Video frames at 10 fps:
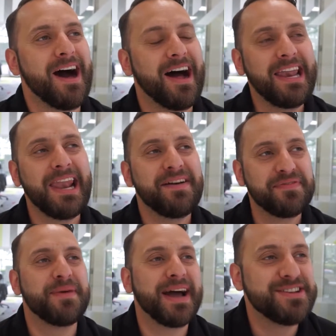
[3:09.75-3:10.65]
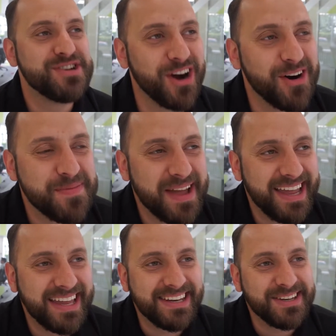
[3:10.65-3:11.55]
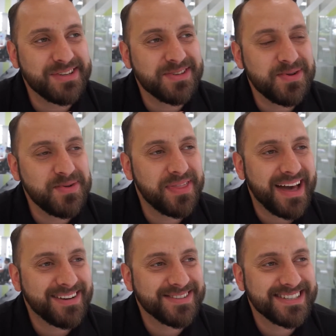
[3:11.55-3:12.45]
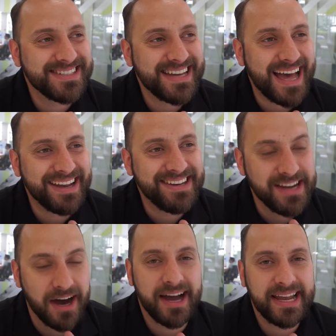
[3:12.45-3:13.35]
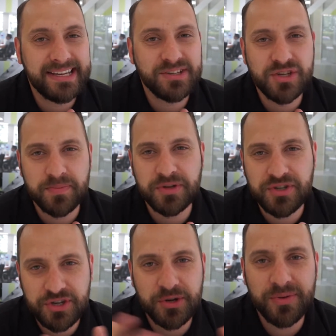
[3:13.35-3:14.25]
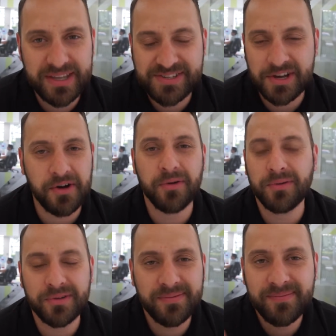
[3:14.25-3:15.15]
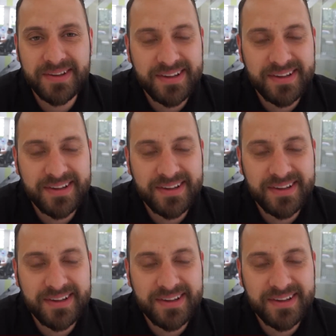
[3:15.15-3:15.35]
I left my job in 2009 to pursue this whole